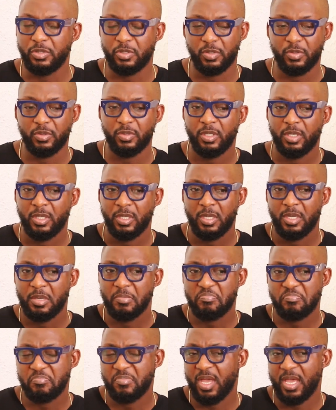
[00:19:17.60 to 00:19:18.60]
So
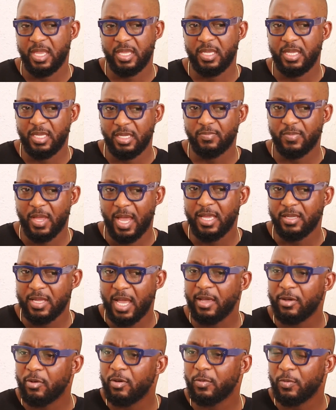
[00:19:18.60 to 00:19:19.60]

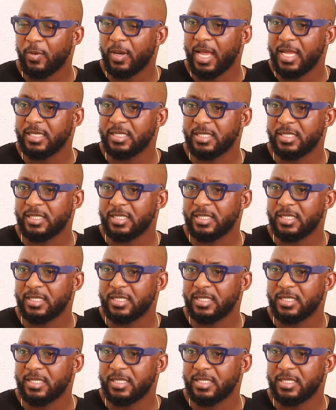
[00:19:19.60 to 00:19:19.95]
I got what I